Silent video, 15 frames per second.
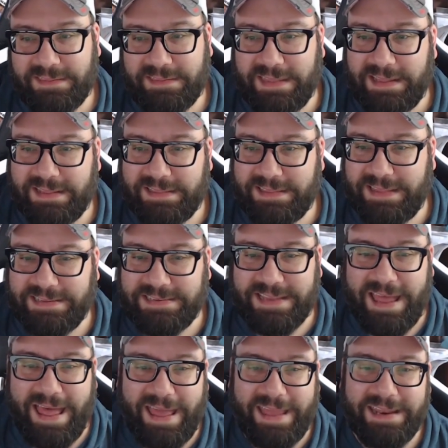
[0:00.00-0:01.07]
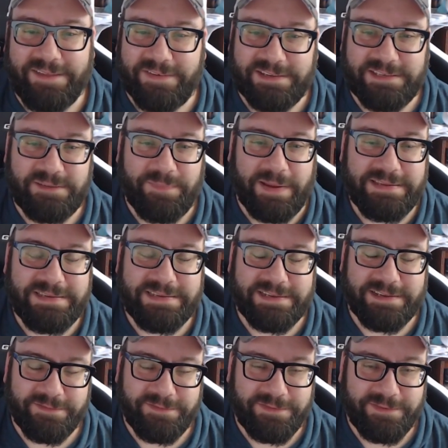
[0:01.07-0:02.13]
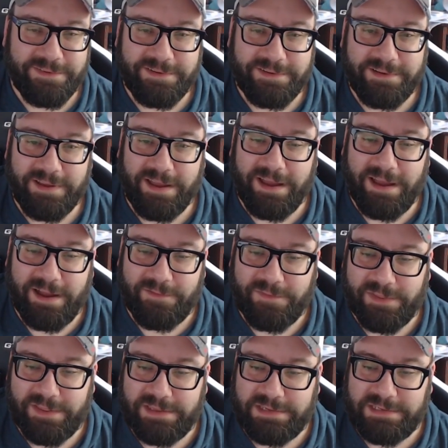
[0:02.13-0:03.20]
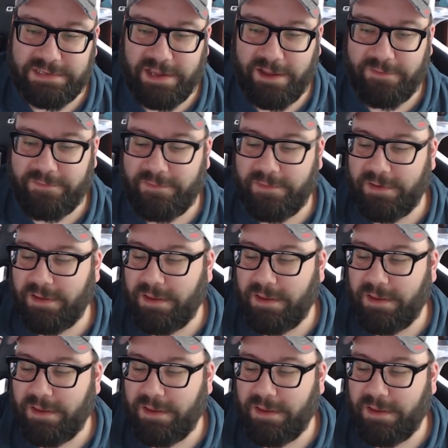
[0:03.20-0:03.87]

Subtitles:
That's kind of expensive for this stuff.